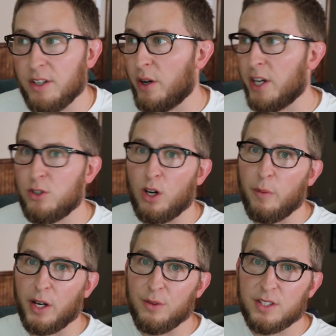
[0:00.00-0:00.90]
You know, I do all
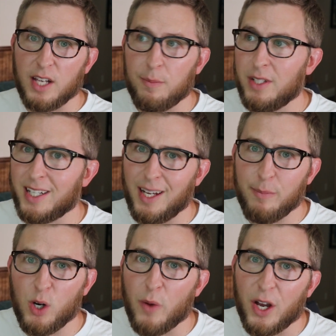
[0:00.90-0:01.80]
my own septic. I
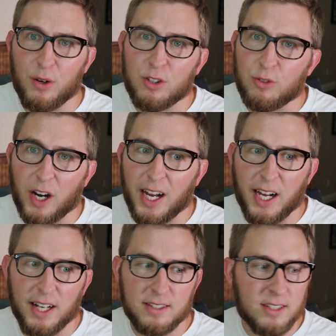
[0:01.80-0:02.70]
mow my own
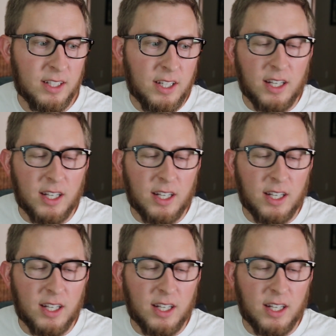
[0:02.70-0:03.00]
grass.